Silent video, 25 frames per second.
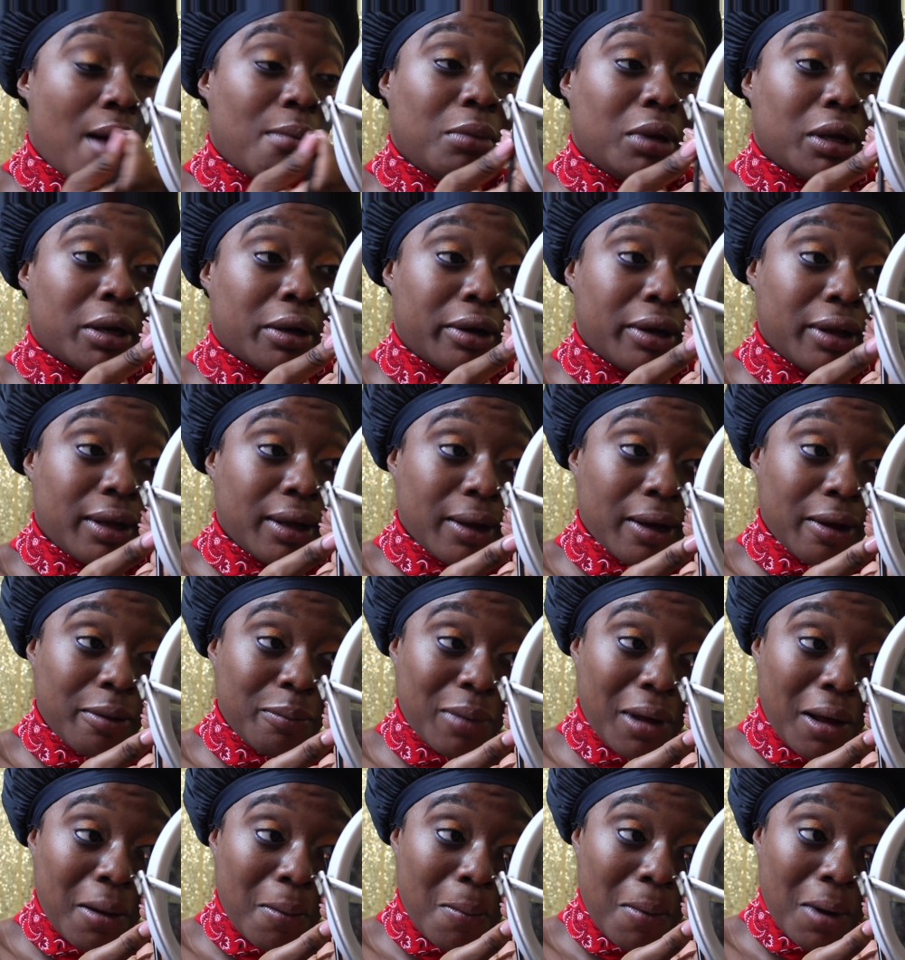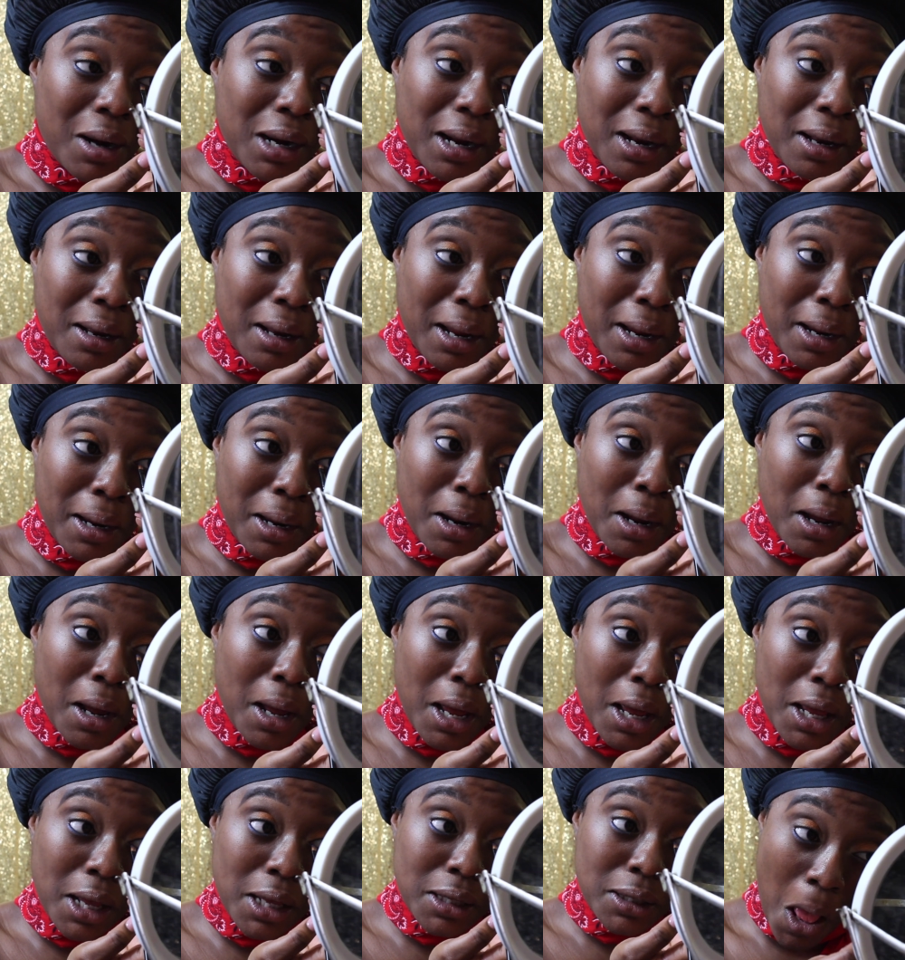I'm learning about what I like in
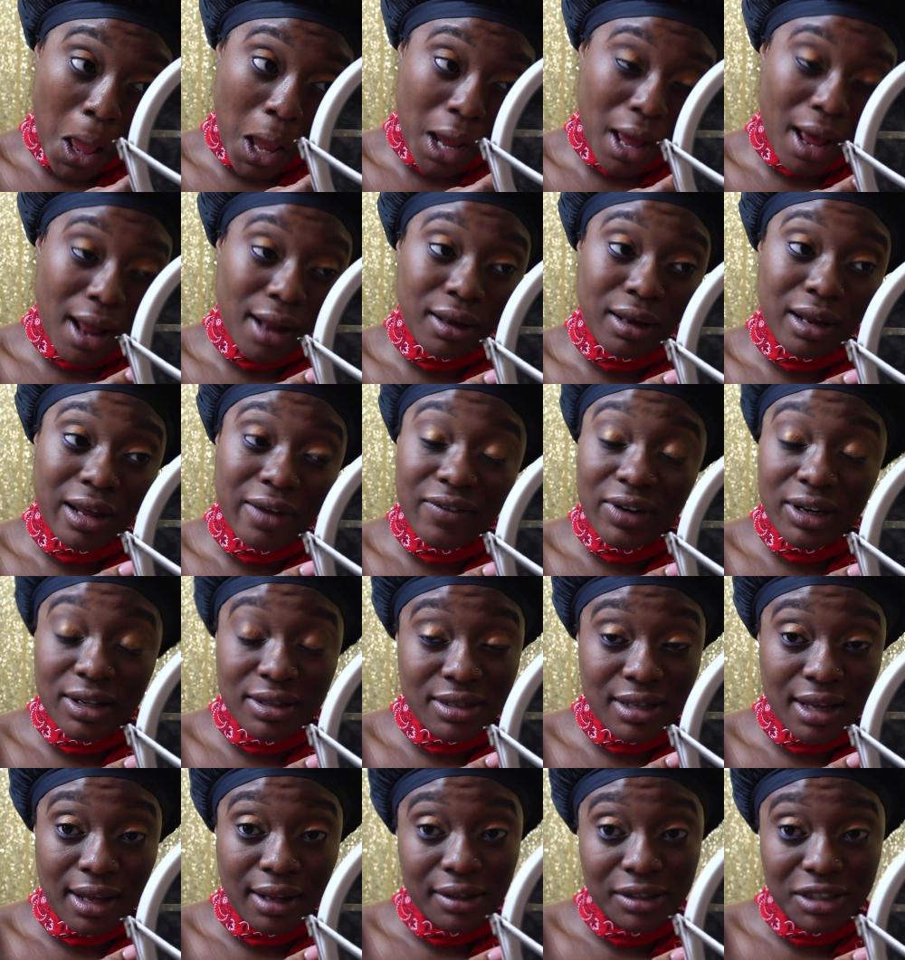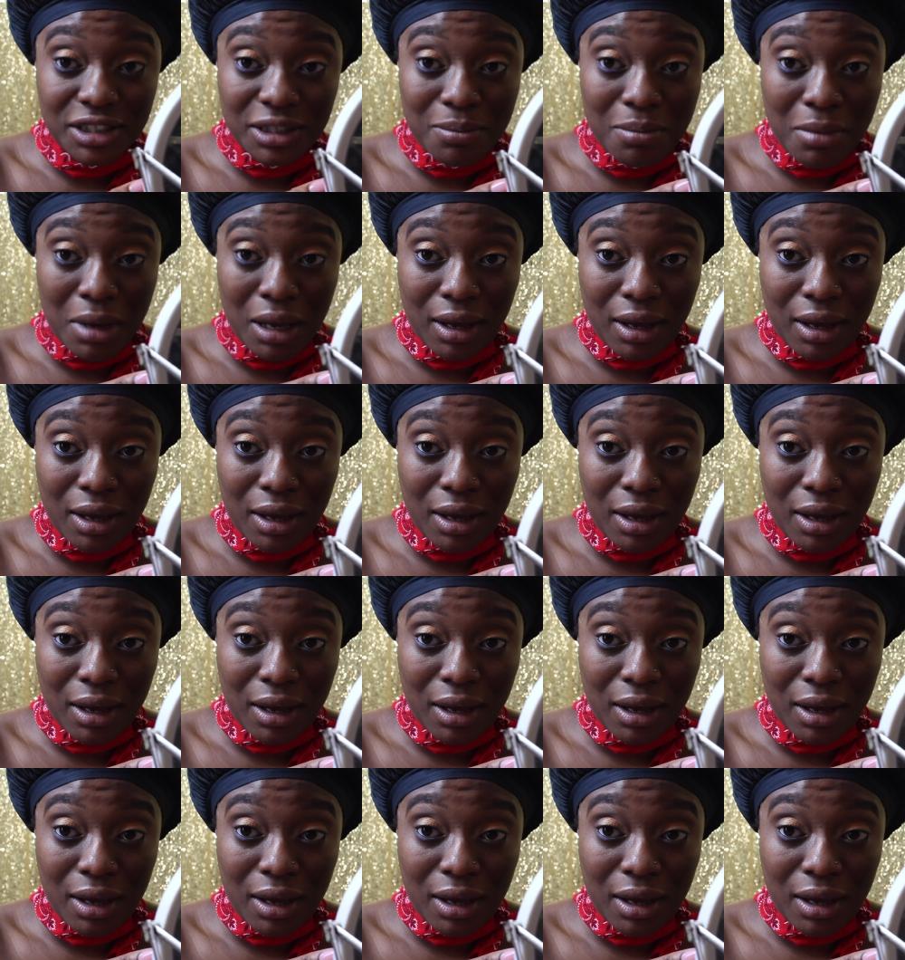guys. Like, I love an intelligent